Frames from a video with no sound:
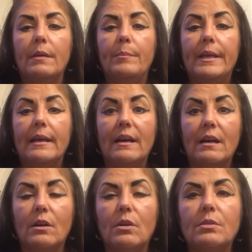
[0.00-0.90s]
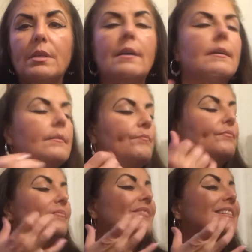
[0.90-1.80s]
because
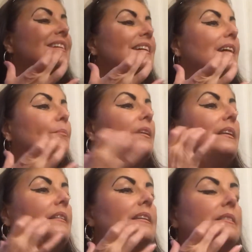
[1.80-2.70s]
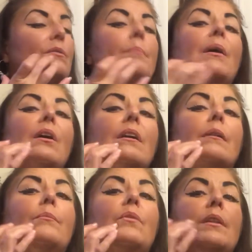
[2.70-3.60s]
I blend this on the
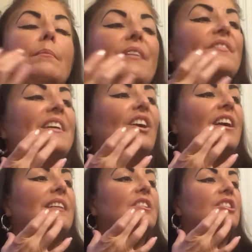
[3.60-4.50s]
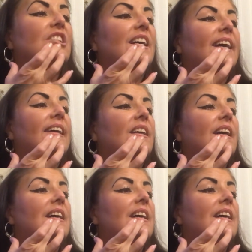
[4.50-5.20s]
bottom with my finger. I just drag it